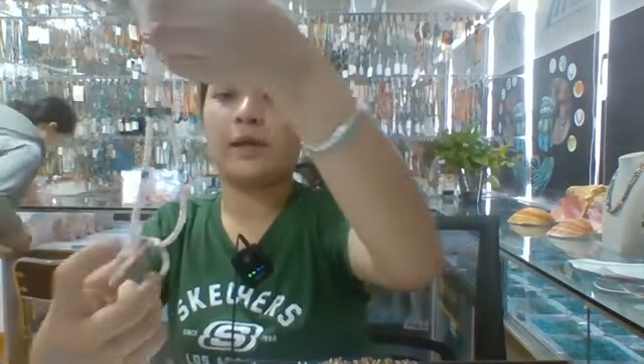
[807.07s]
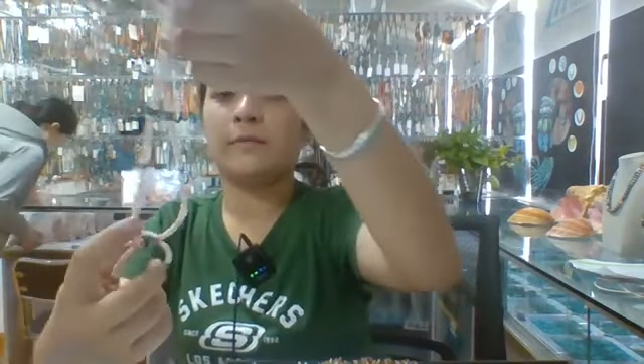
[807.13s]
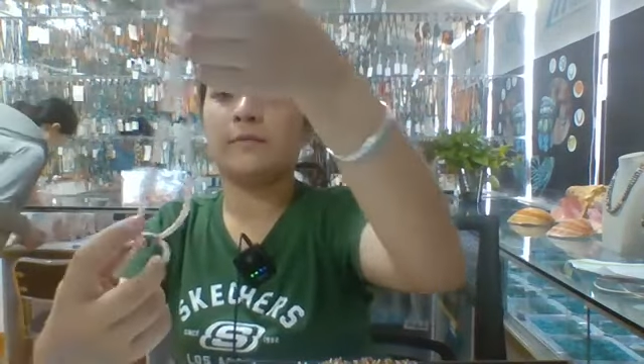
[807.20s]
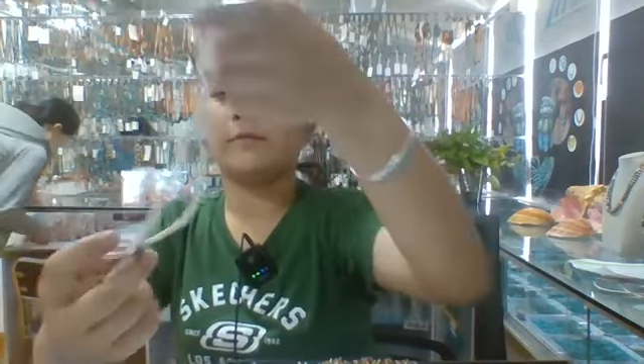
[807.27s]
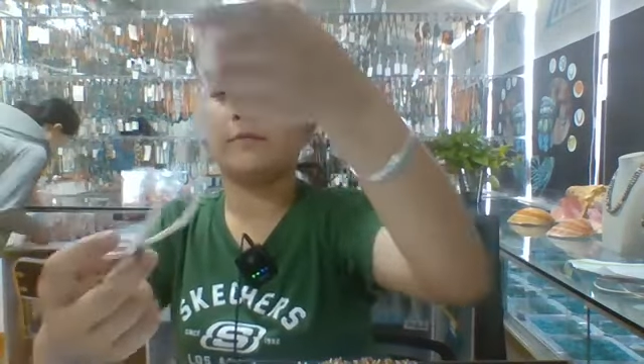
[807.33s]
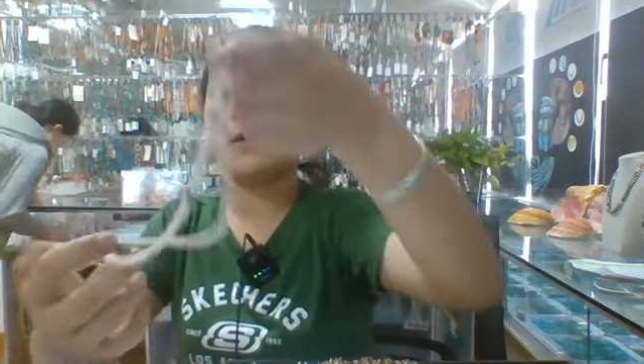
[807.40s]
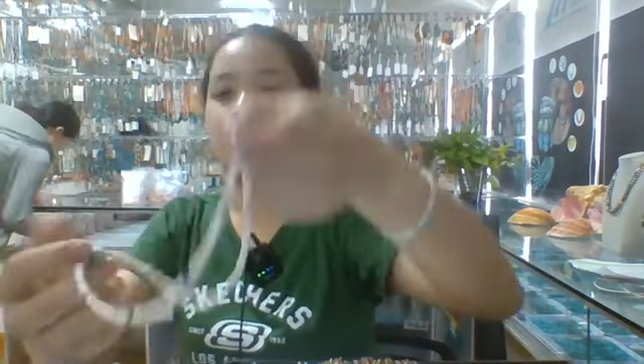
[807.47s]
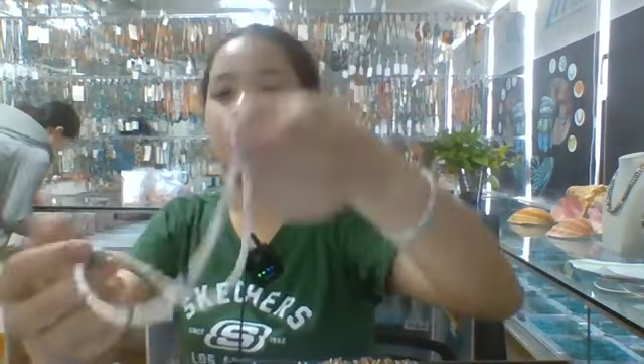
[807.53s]

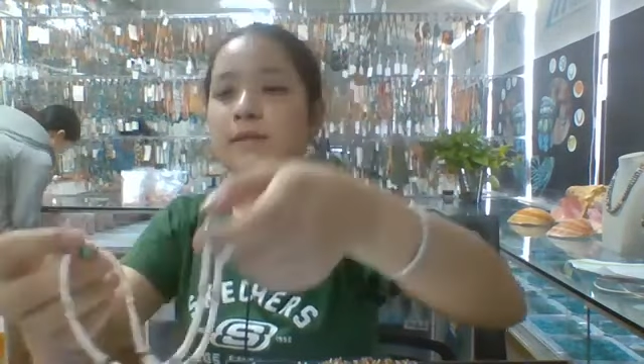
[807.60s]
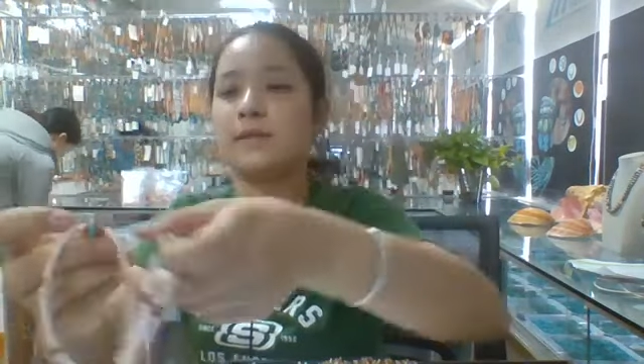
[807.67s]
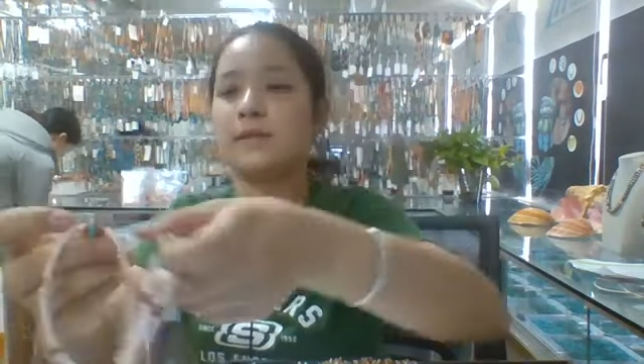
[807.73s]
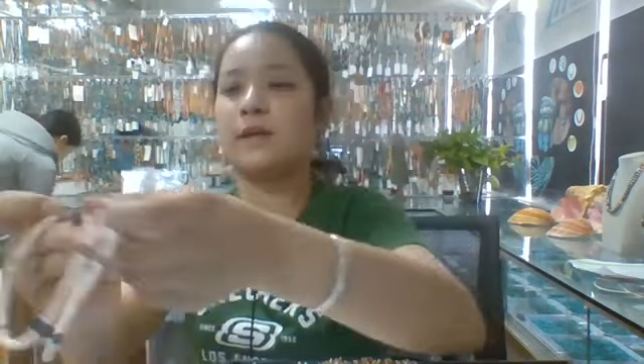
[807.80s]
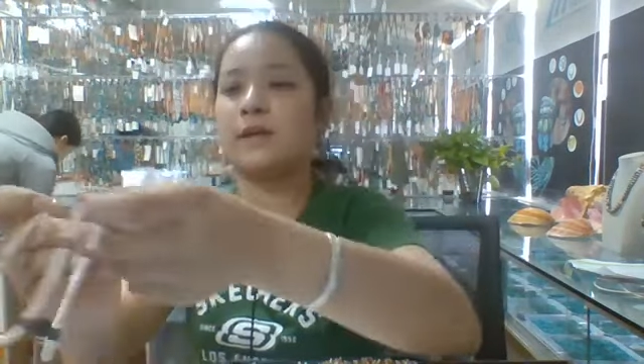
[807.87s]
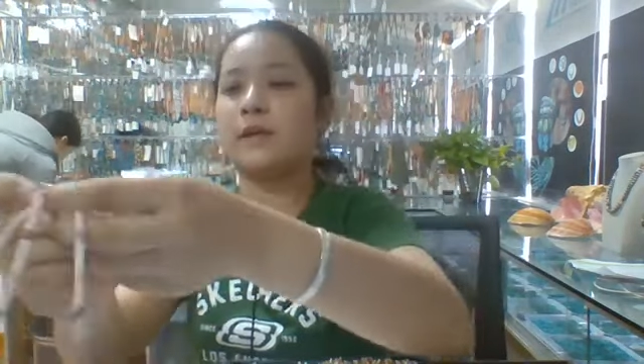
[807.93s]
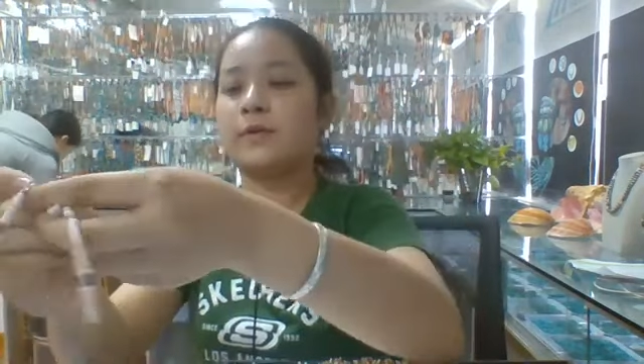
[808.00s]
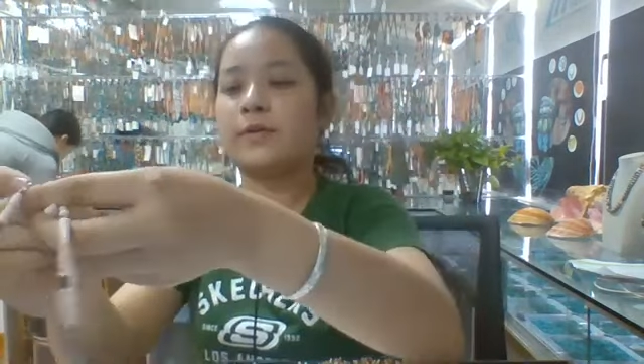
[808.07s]
And with
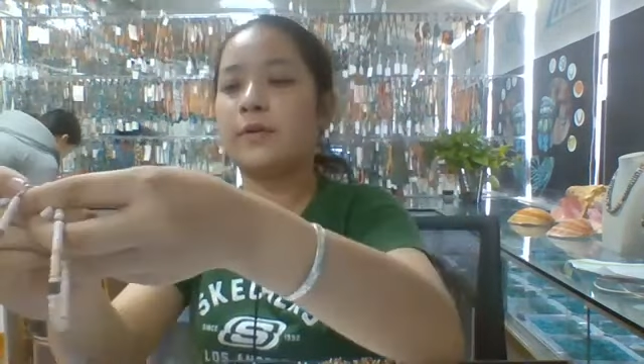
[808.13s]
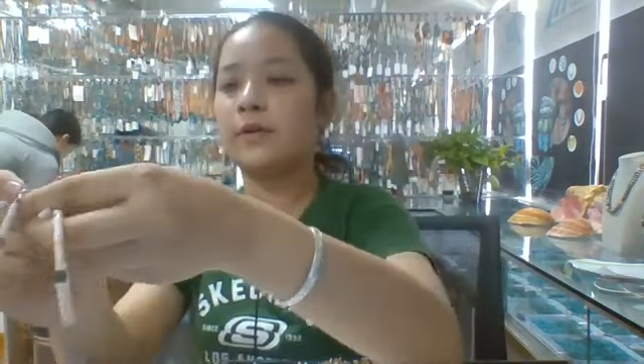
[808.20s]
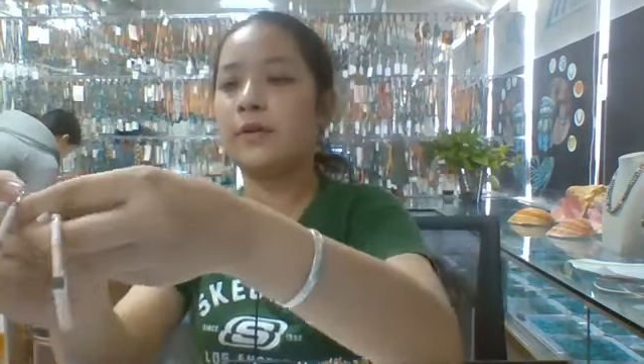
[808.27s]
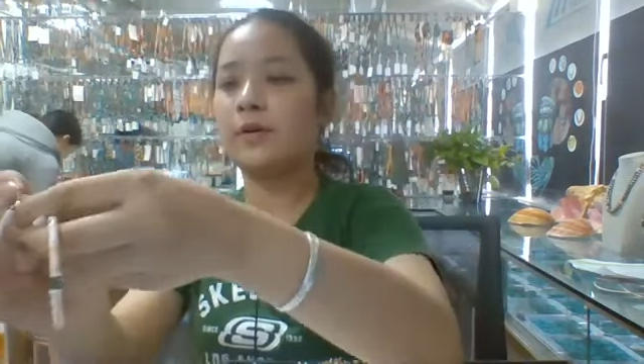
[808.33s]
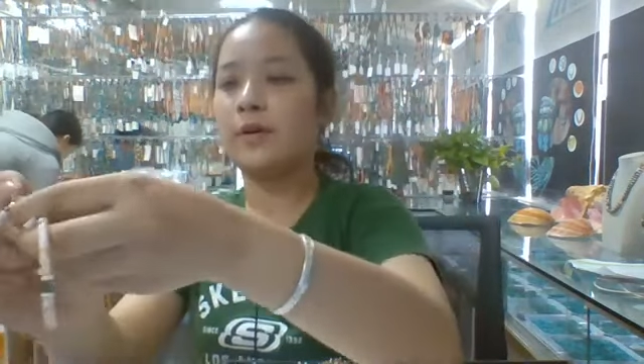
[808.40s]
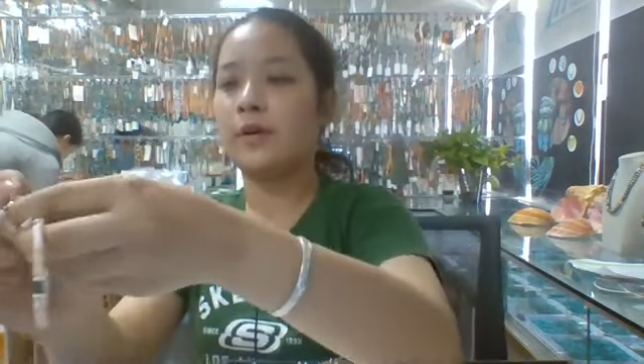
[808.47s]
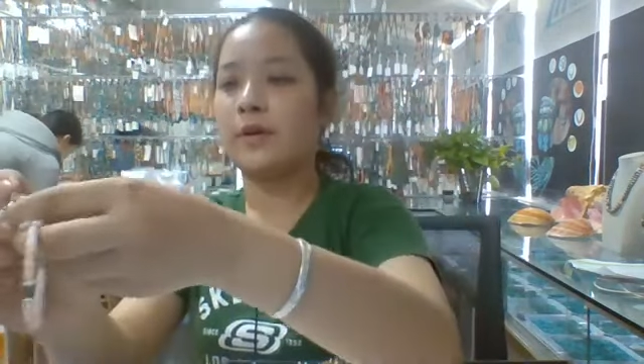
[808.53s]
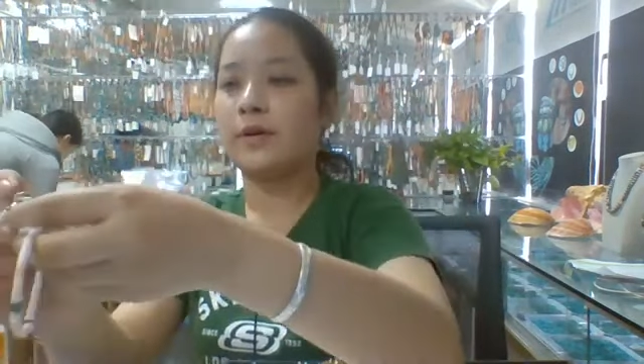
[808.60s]
the
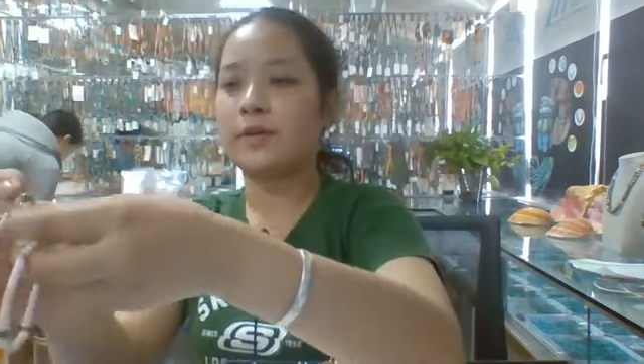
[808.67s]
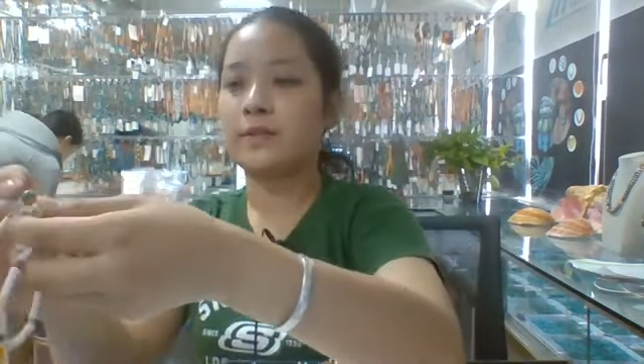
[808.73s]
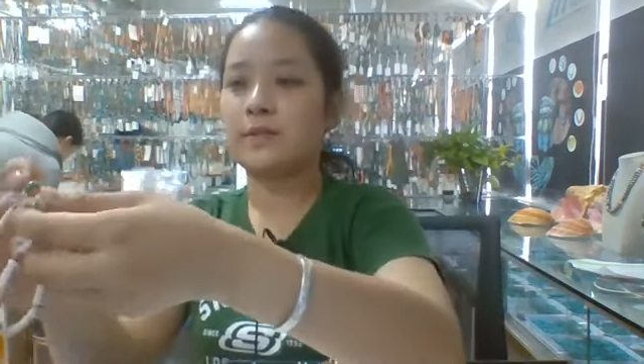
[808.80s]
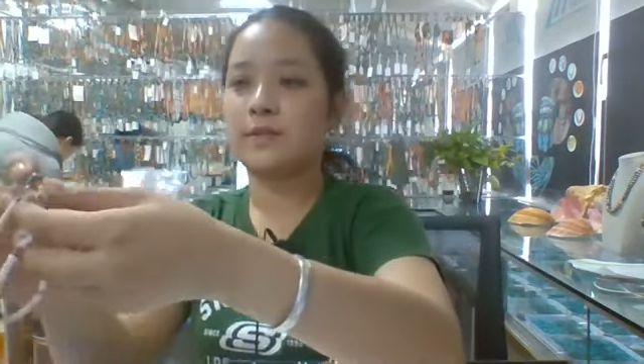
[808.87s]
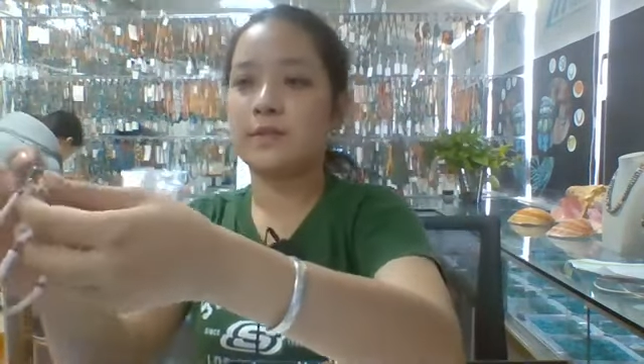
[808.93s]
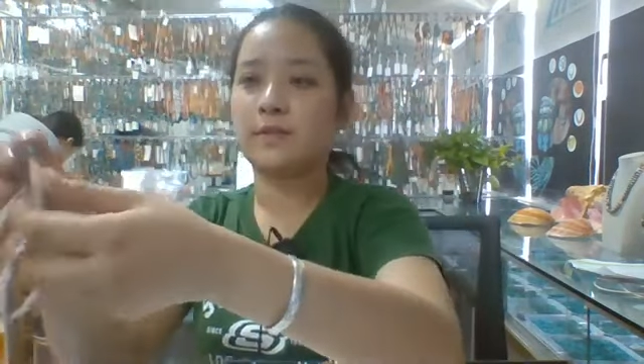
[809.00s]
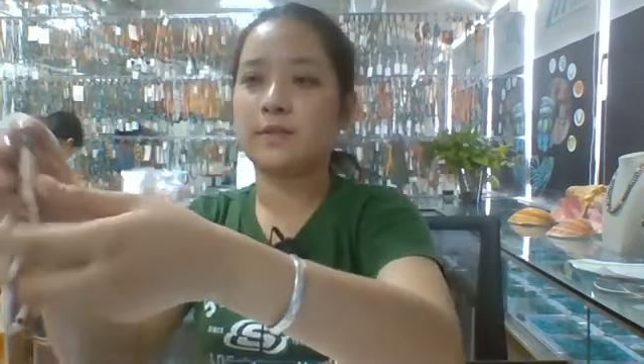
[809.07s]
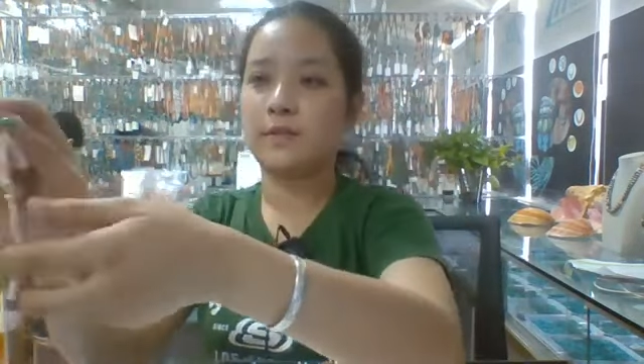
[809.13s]

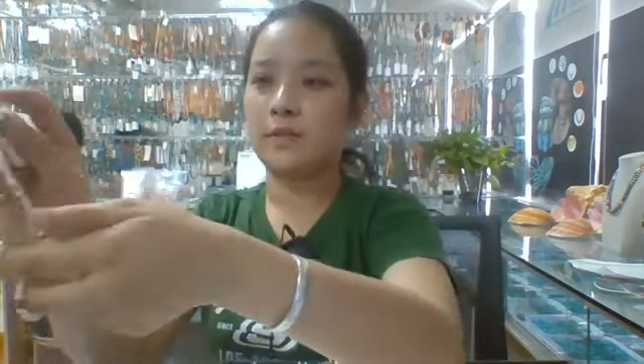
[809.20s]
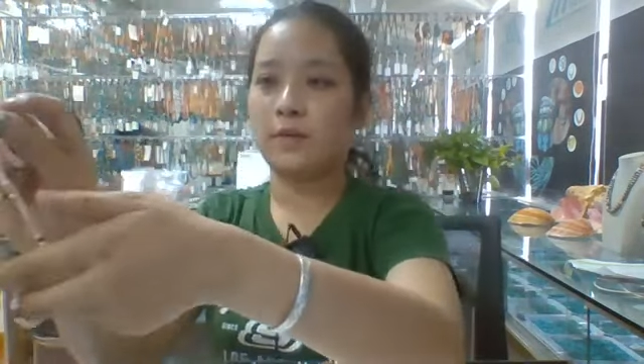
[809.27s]
turquoise,